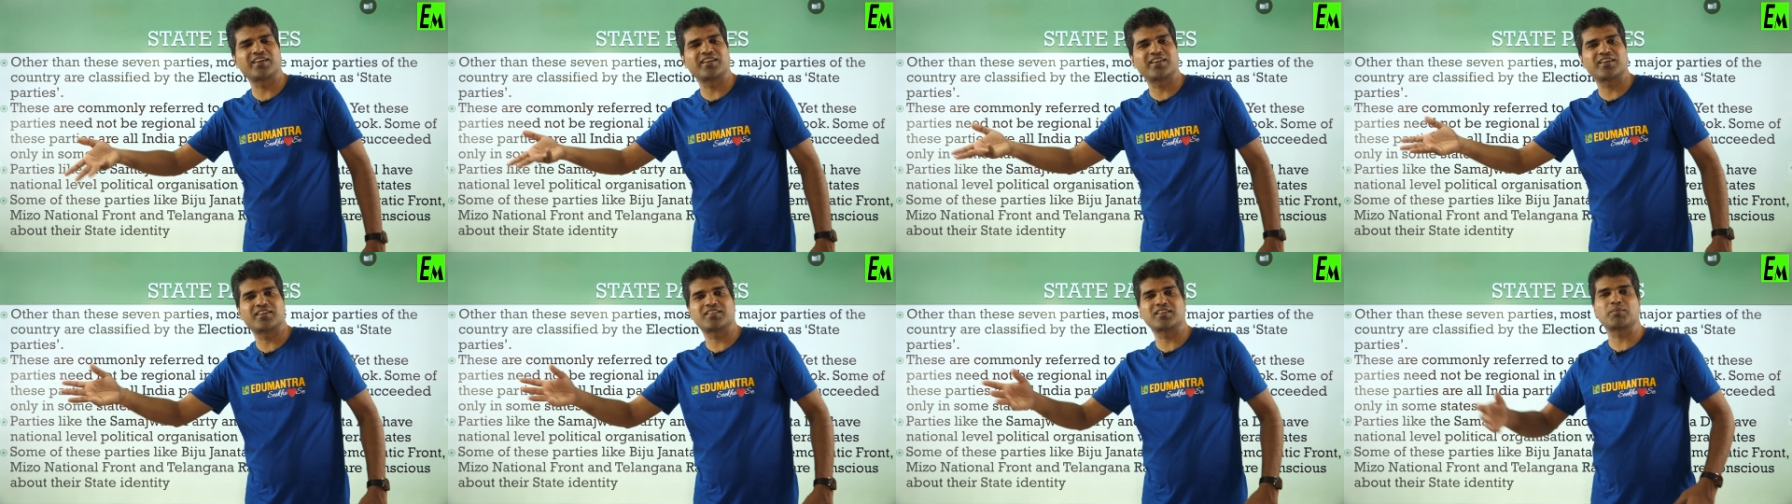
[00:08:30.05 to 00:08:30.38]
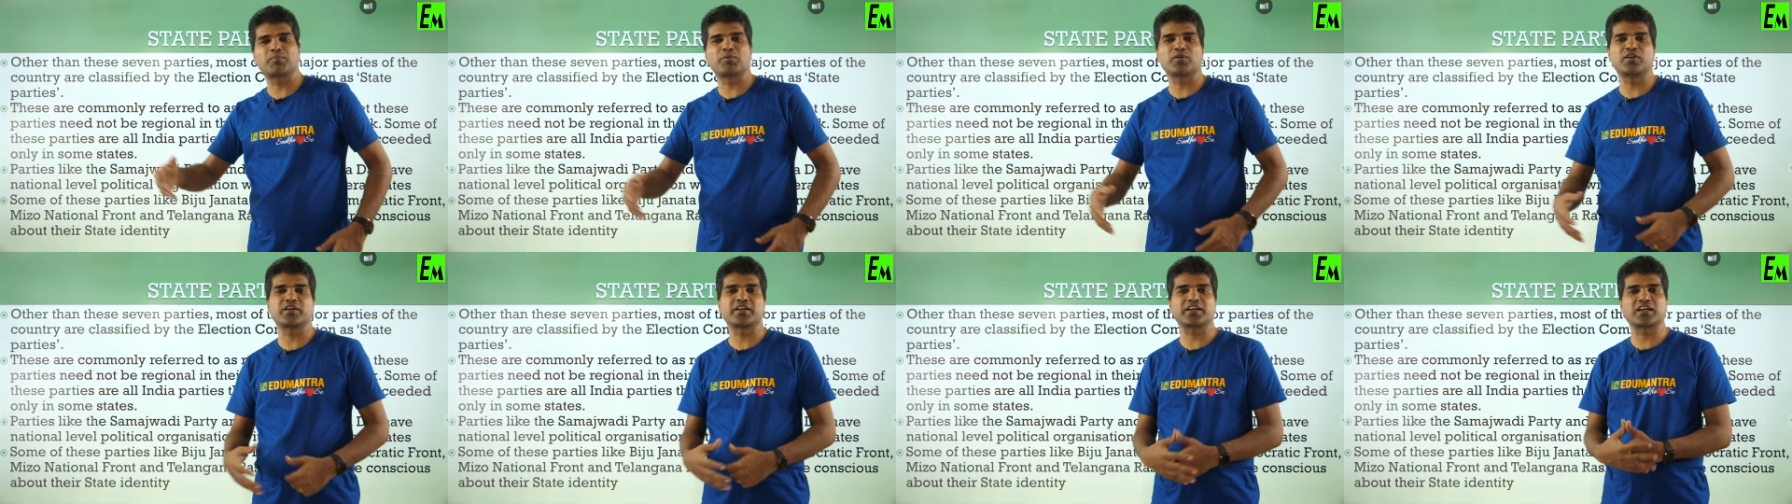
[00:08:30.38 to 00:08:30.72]
any other
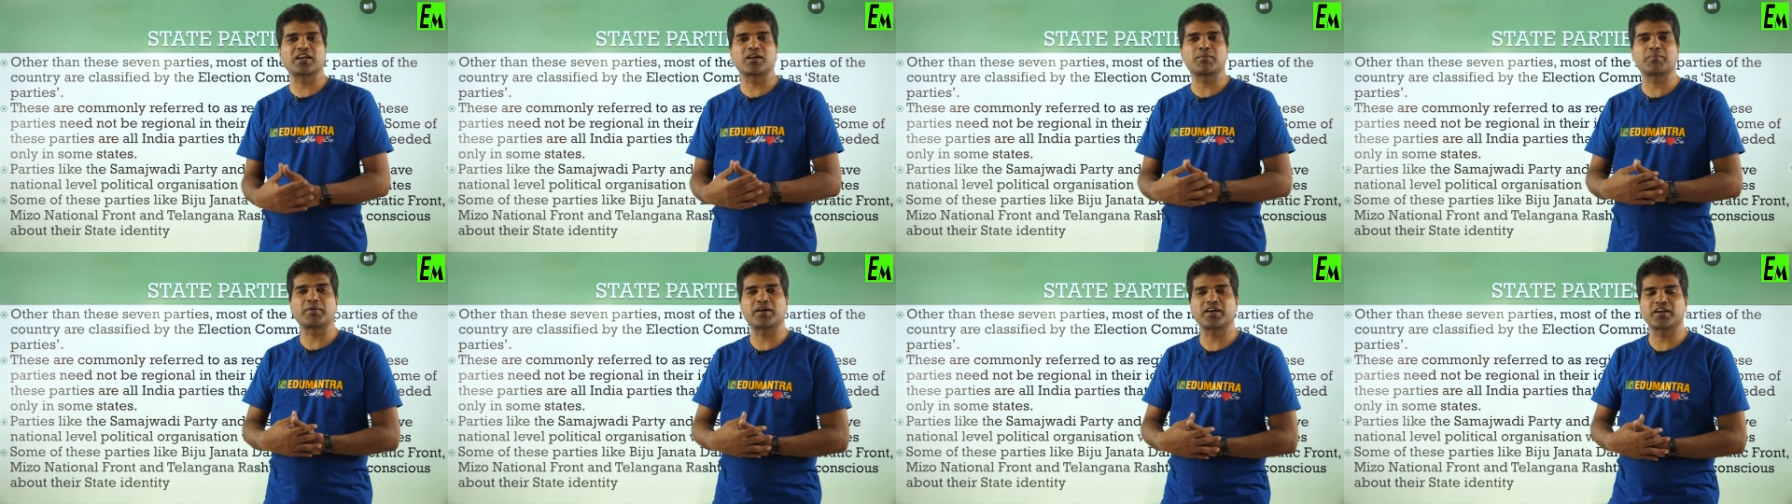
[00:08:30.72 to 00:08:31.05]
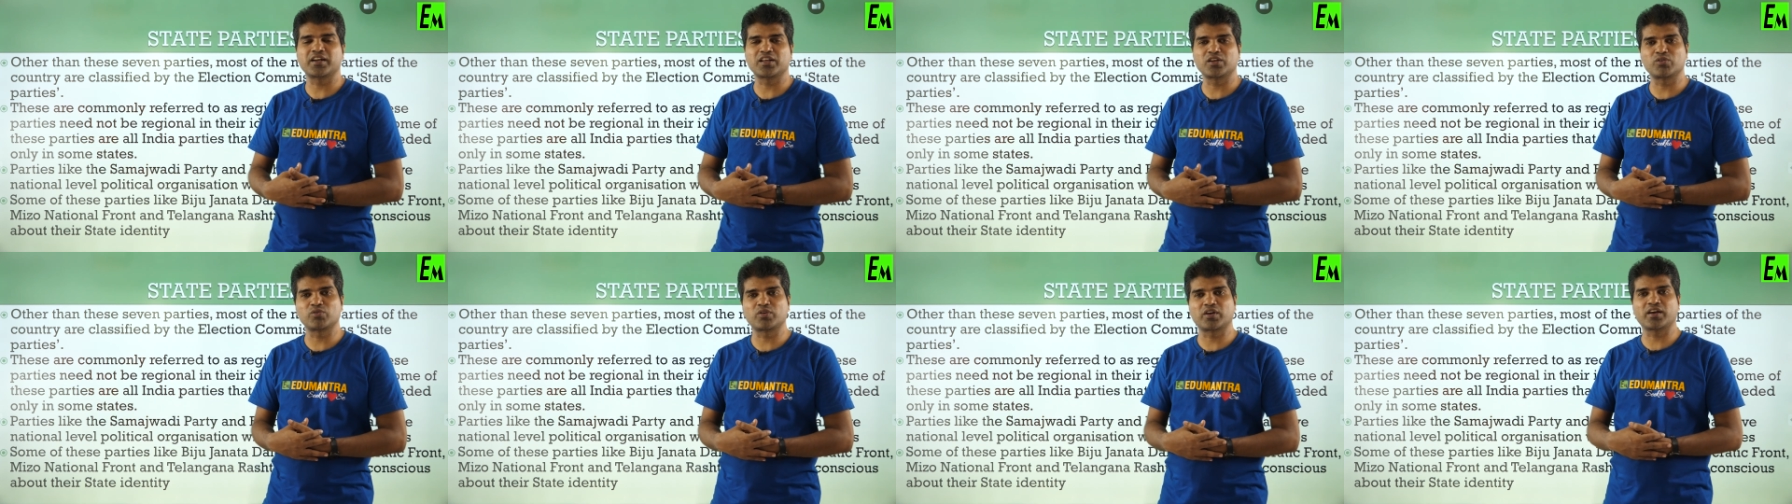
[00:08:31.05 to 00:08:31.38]
political
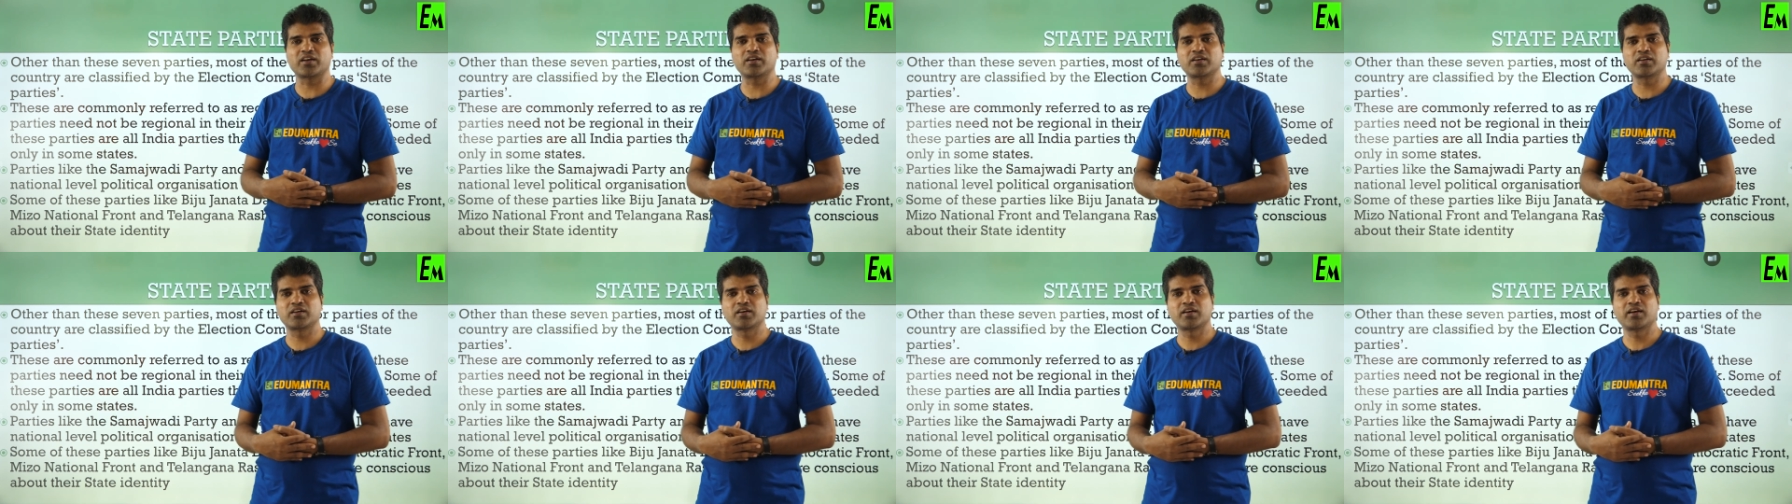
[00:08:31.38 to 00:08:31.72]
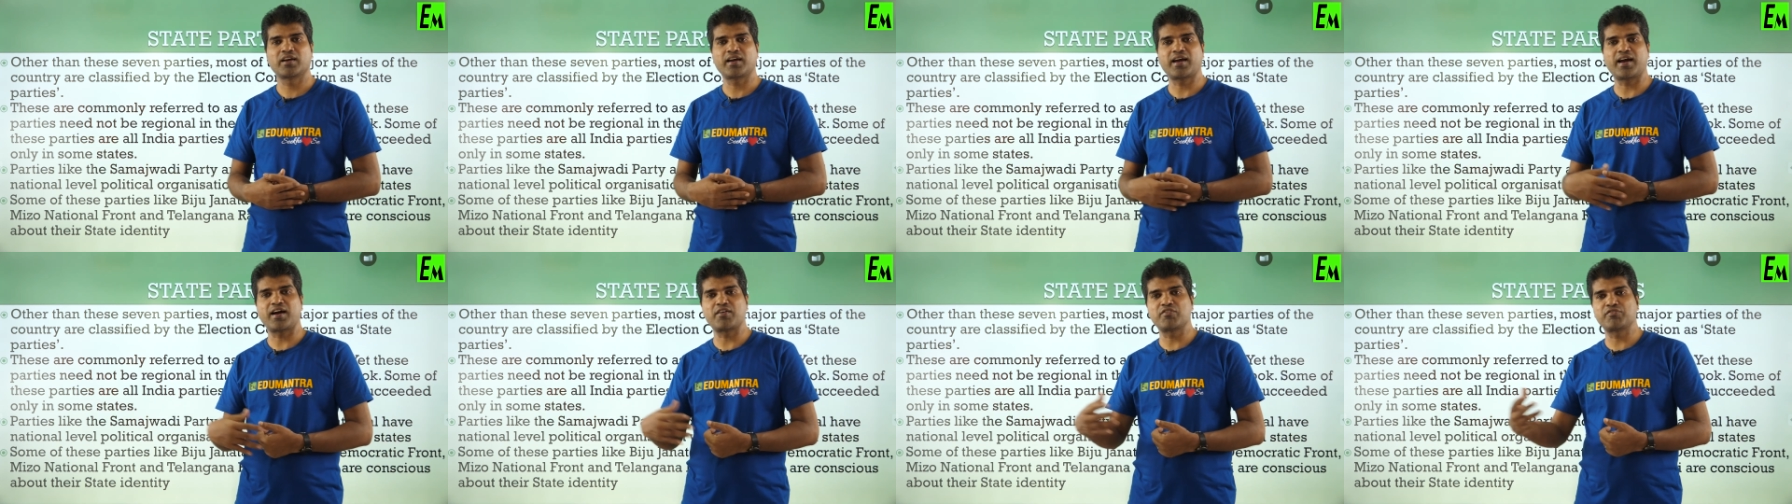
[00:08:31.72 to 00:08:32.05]
party you can
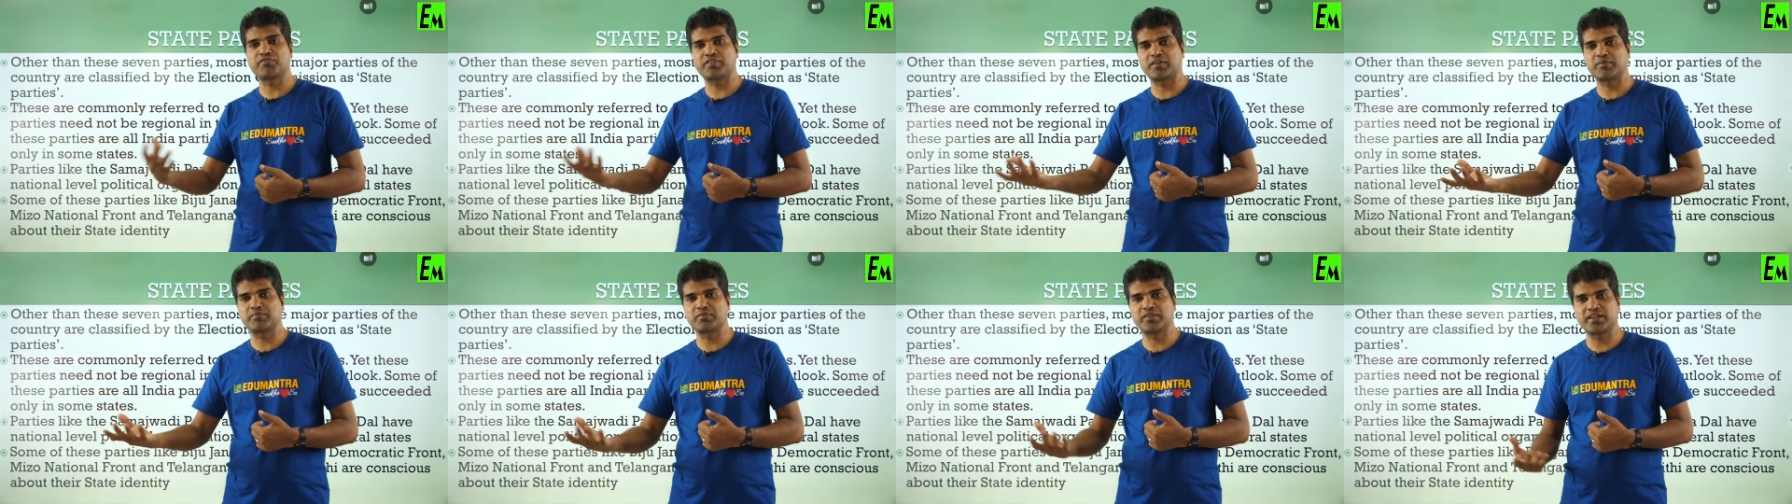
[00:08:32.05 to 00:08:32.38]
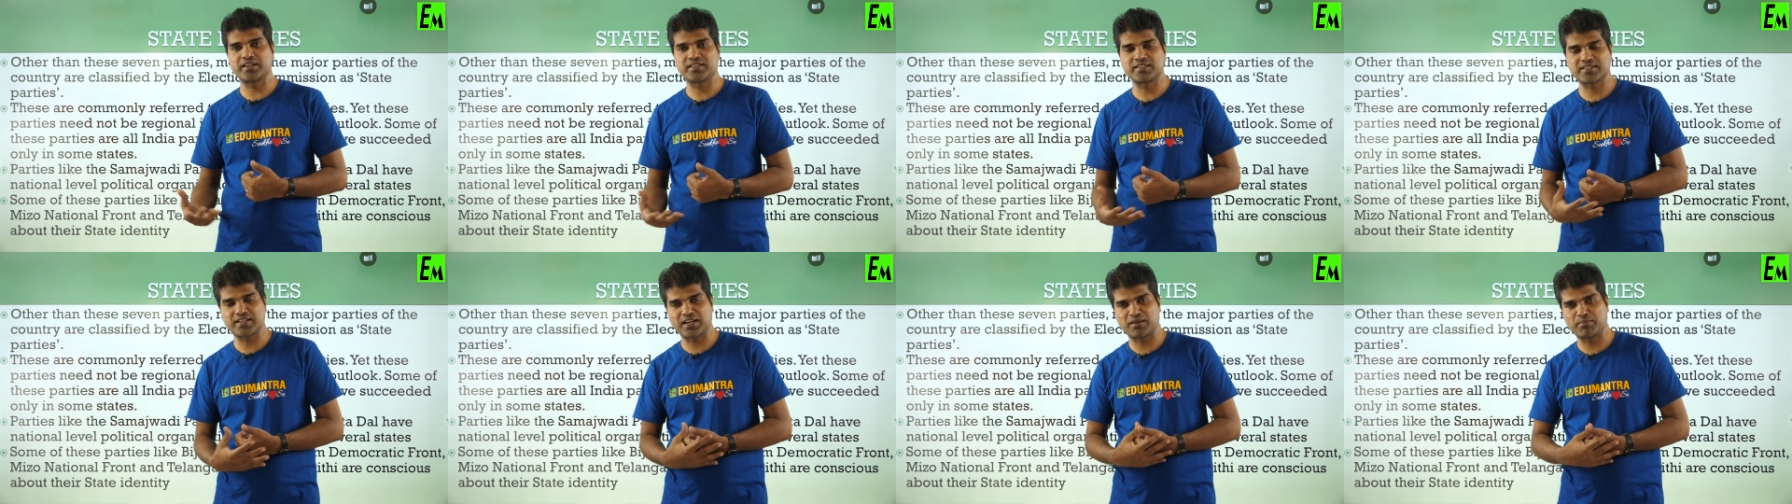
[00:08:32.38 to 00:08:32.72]
have from the
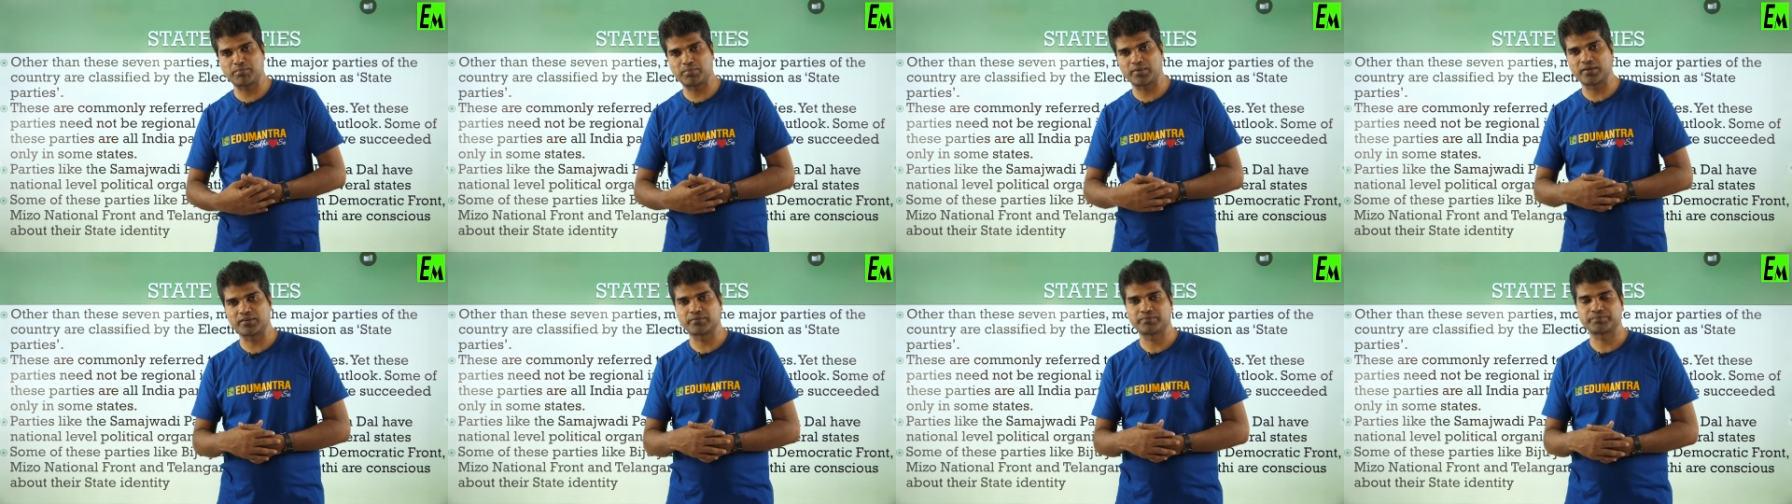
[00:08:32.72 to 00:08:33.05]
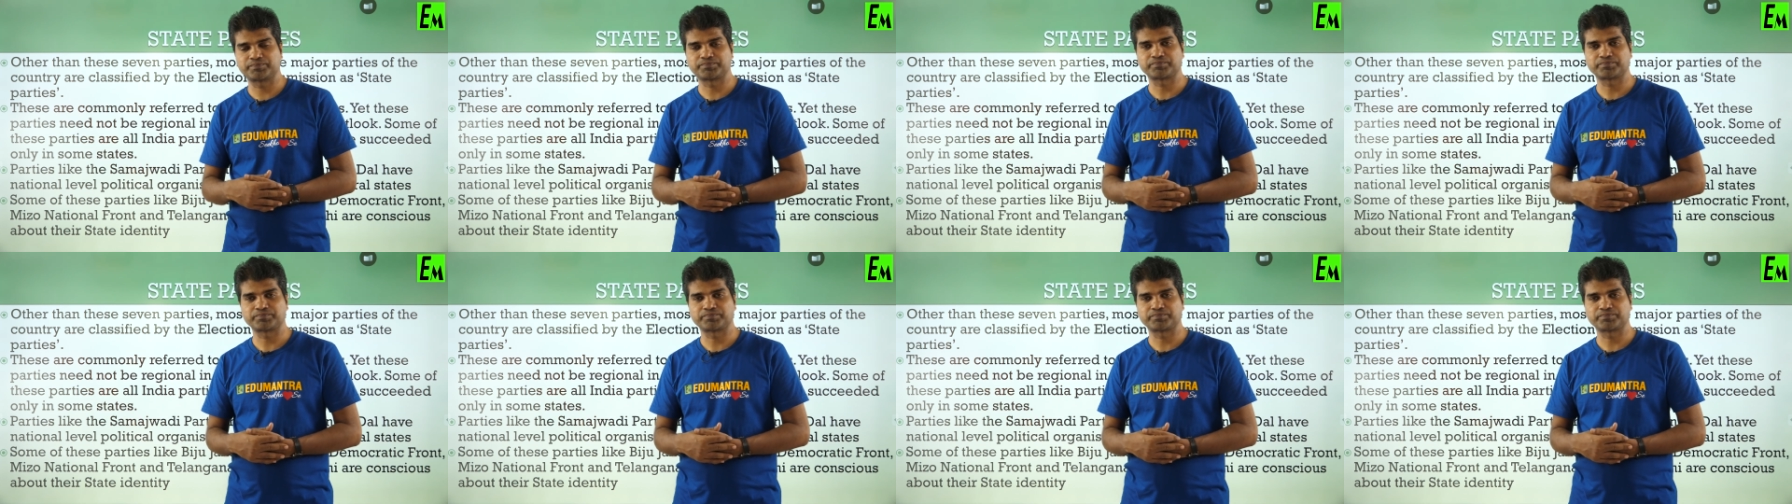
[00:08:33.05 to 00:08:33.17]
example.